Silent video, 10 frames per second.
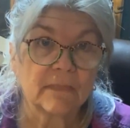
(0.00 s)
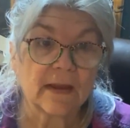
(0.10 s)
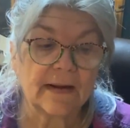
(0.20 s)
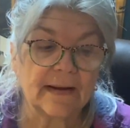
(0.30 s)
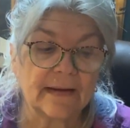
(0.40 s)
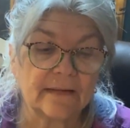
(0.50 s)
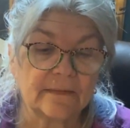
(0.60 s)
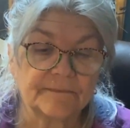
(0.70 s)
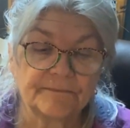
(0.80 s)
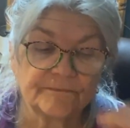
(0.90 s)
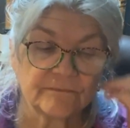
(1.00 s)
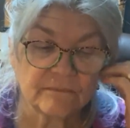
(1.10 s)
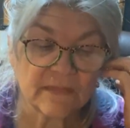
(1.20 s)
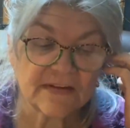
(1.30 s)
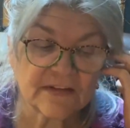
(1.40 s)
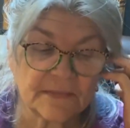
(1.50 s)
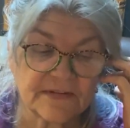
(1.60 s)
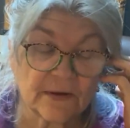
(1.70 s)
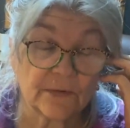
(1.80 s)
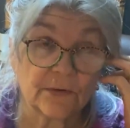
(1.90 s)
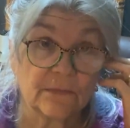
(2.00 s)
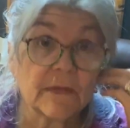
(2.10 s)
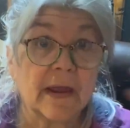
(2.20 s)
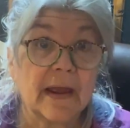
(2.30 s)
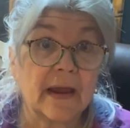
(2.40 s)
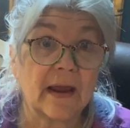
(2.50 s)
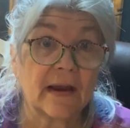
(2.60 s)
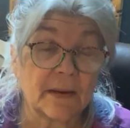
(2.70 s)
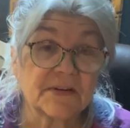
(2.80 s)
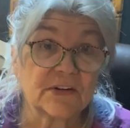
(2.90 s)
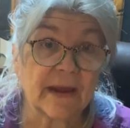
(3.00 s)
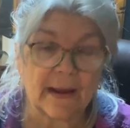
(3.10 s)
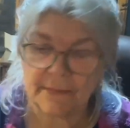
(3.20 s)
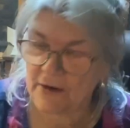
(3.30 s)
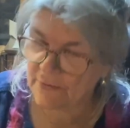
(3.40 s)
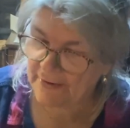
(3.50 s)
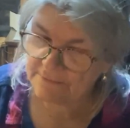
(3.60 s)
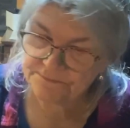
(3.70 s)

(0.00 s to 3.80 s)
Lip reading: And it's going to be so cool. And I'm still yapping, okay?